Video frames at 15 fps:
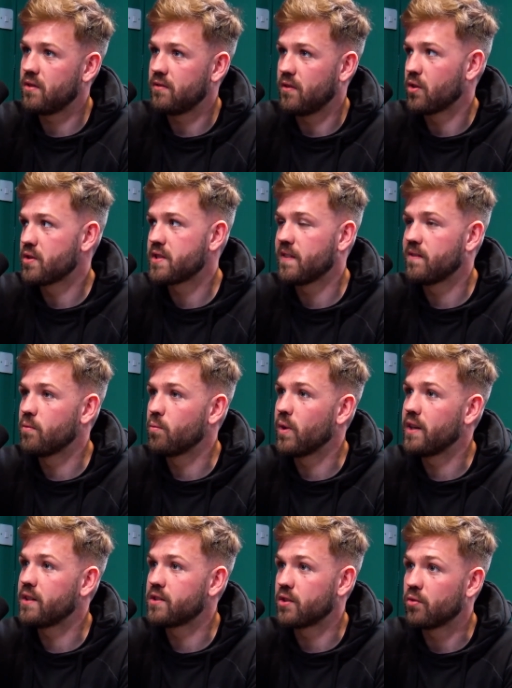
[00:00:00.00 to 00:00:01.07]
or seven
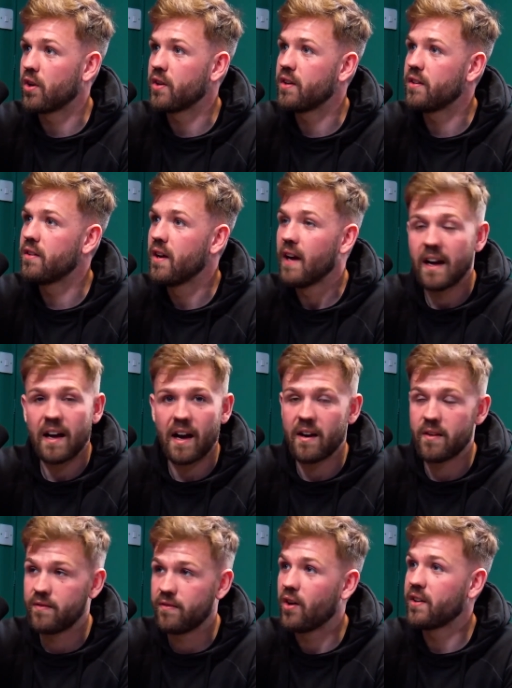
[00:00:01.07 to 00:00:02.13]
weeks of running, I
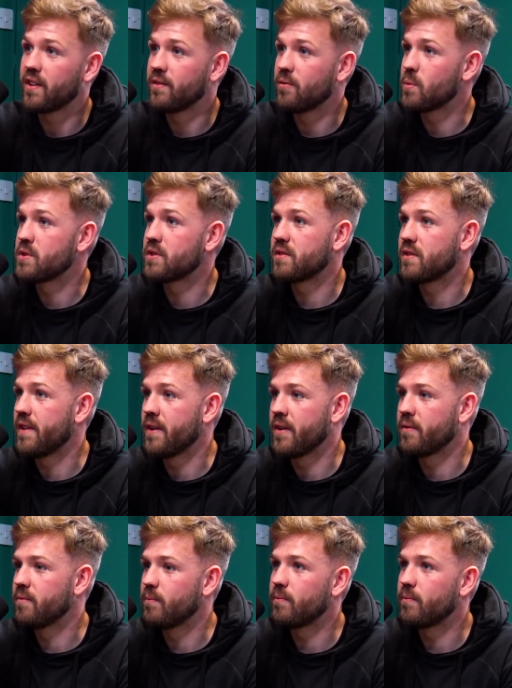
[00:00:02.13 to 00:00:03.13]
fucking was the,